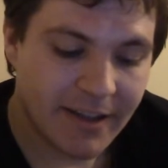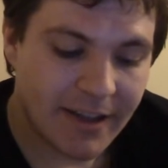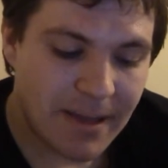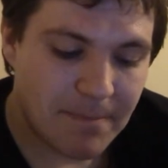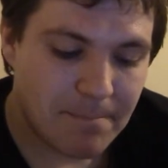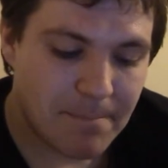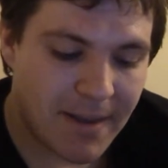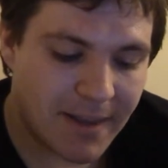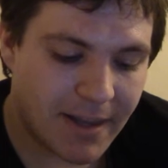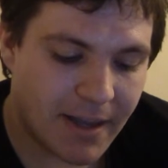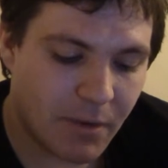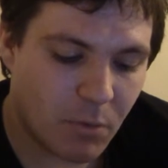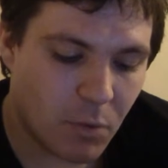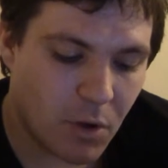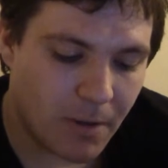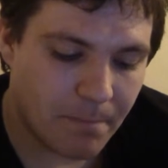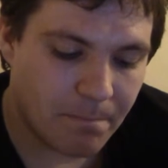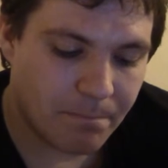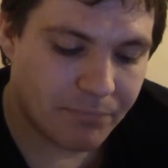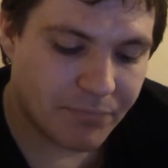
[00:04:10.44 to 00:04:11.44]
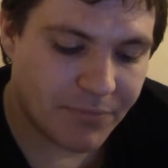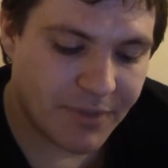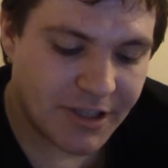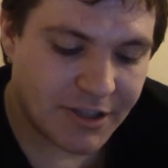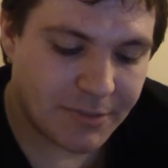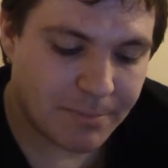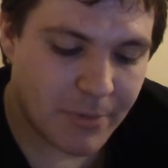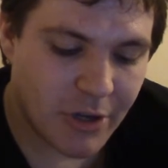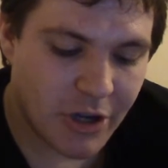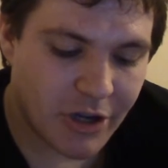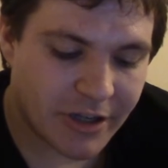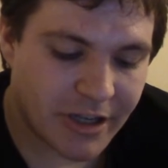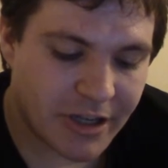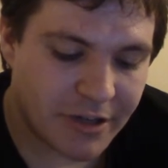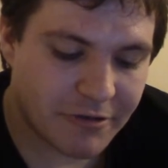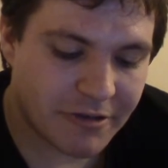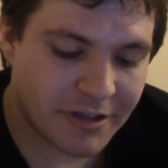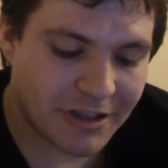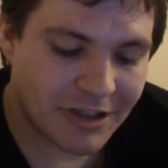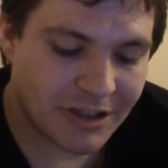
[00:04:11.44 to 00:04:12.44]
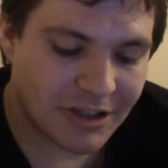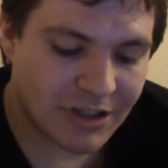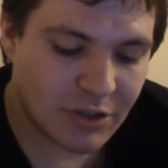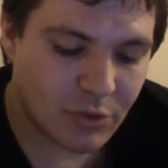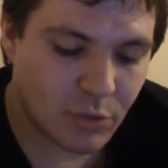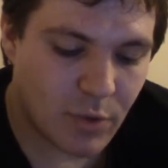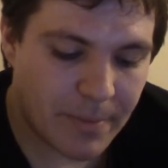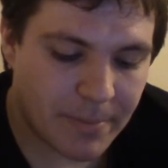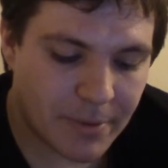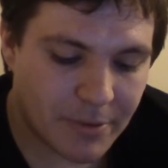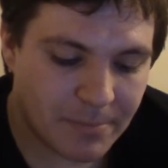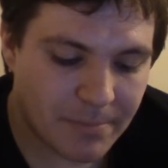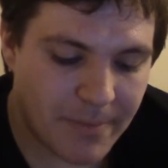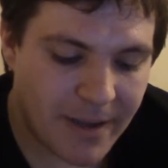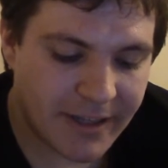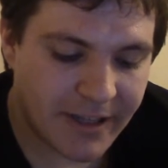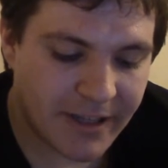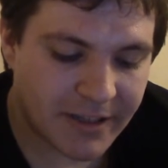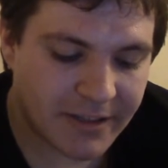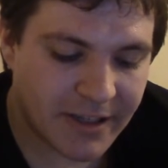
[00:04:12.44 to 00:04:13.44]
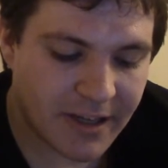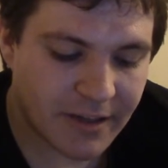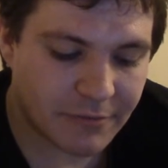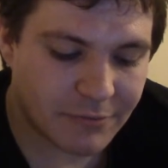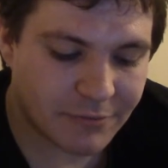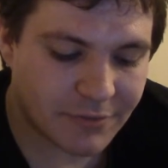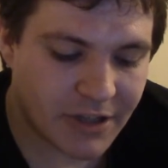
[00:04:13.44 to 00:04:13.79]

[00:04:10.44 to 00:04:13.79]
Melee 1. This M.E.R.C. increases his weapon melee attack